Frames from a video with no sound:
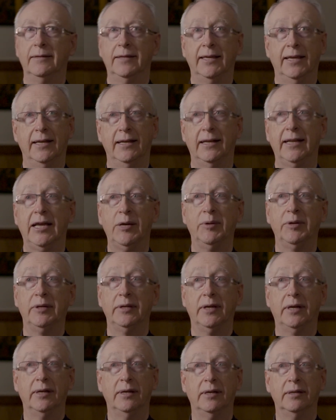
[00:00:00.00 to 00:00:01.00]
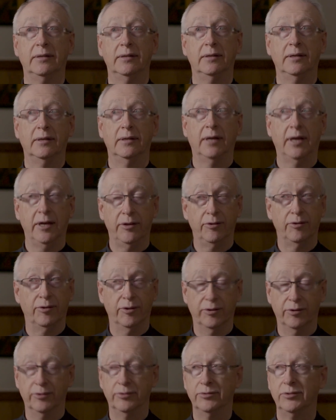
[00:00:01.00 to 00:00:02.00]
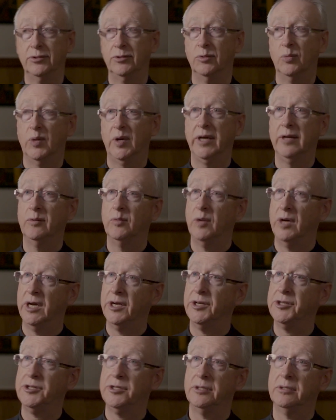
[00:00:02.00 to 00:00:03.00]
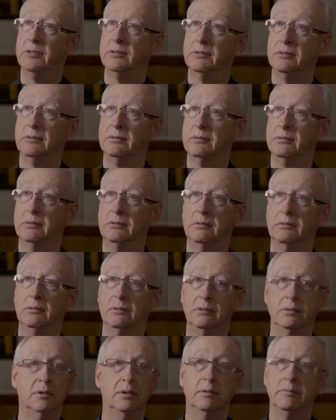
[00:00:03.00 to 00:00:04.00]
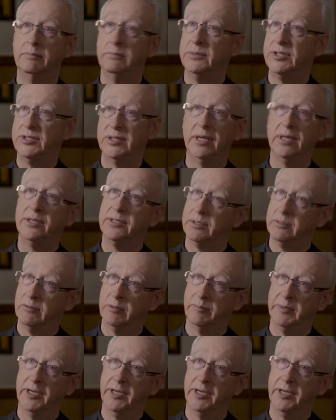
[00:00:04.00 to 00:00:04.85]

Can't allow it either, though, to whitewash some mistakes that were